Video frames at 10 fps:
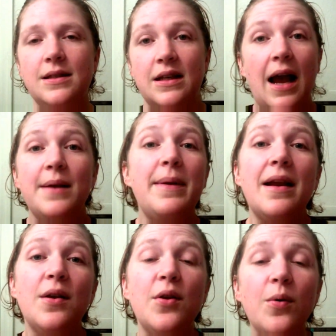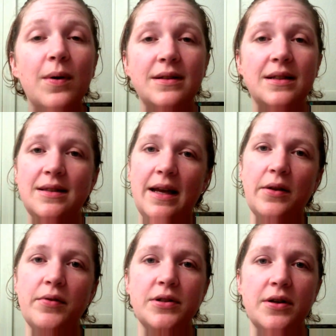I may not know what to say
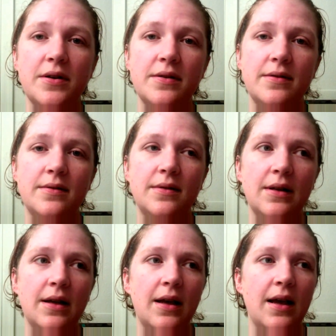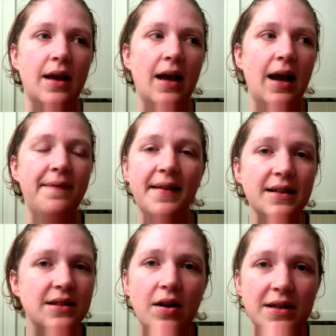in return. And
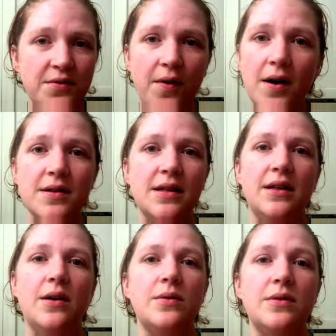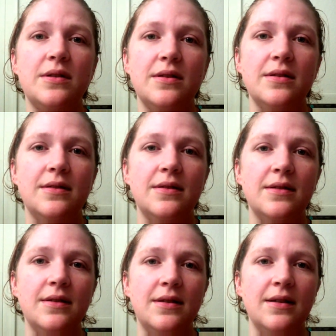that's as far as it goes.
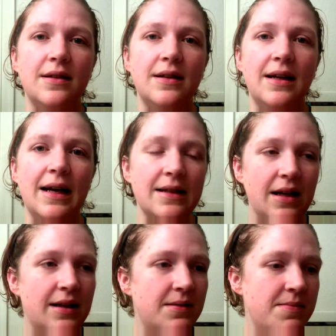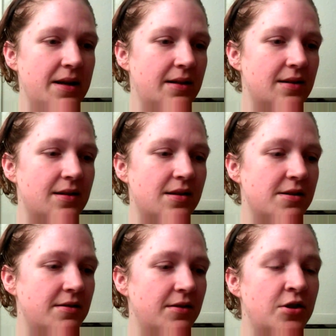It means
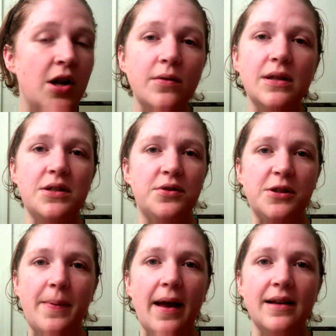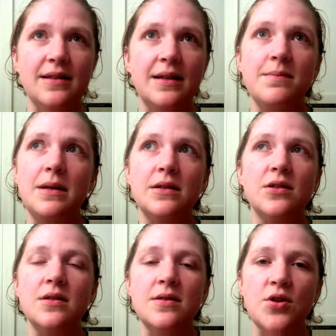no disrespect. It
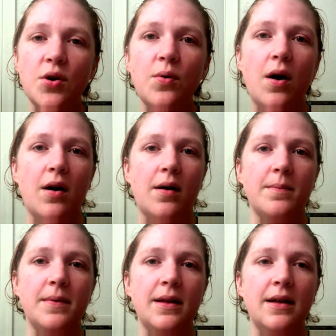means no harm.